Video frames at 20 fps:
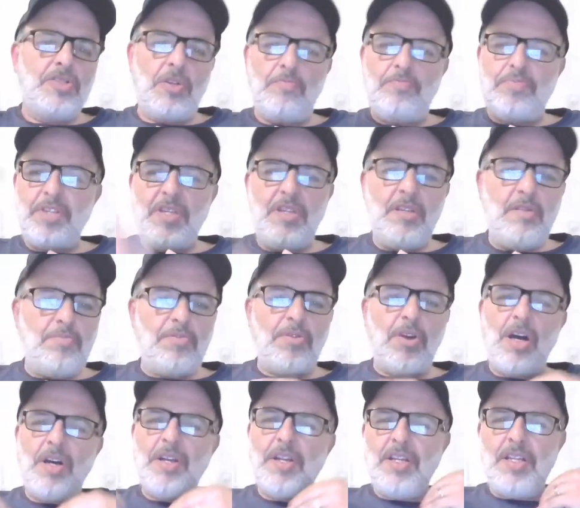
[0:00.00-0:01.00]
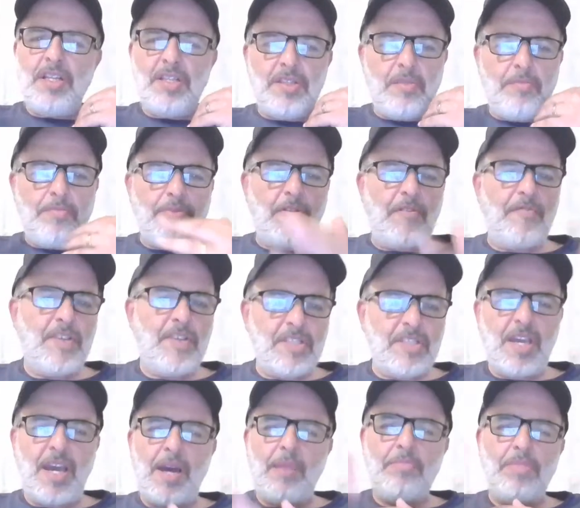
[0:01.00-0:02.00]
Jibreel brought it and the
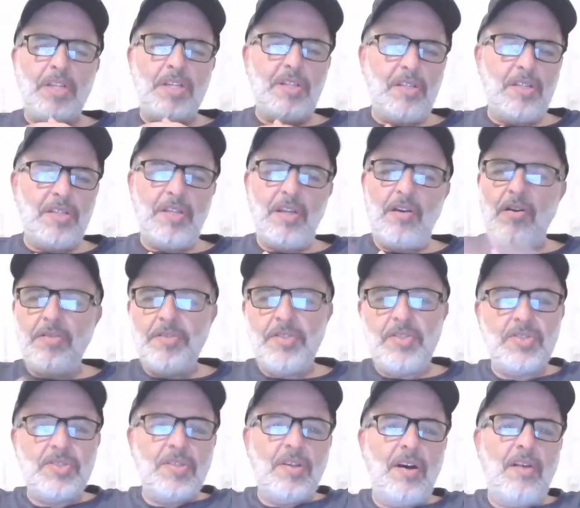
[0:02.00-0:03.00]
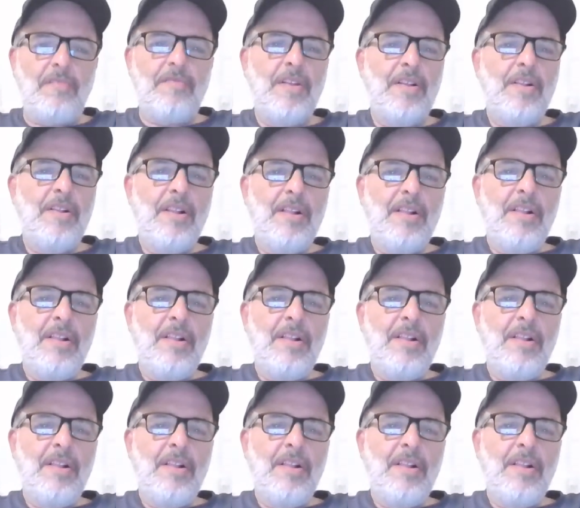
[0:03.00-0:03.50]
perfect tablet and all this stuff.